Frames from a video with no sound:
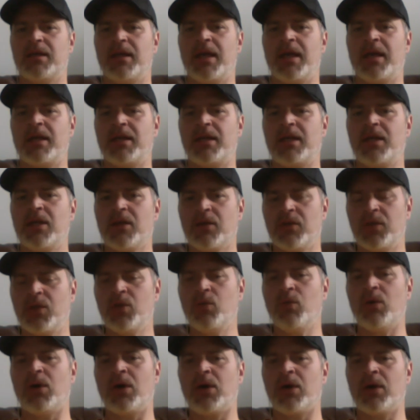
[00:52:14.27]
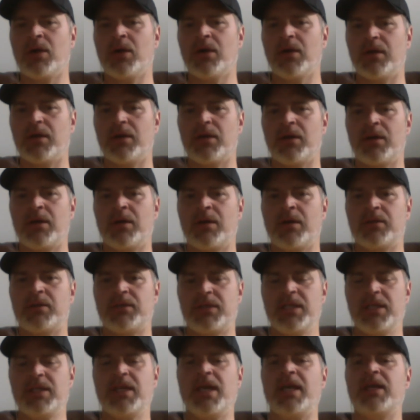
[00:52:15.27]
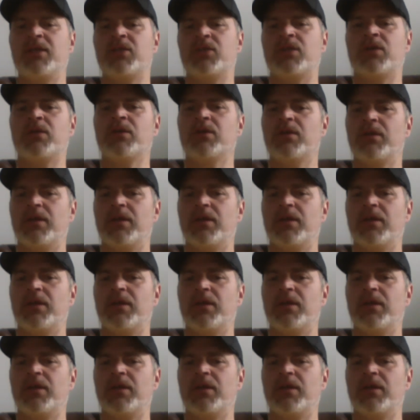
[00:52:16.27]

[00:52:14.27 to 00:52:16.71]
And here you are, a teenager,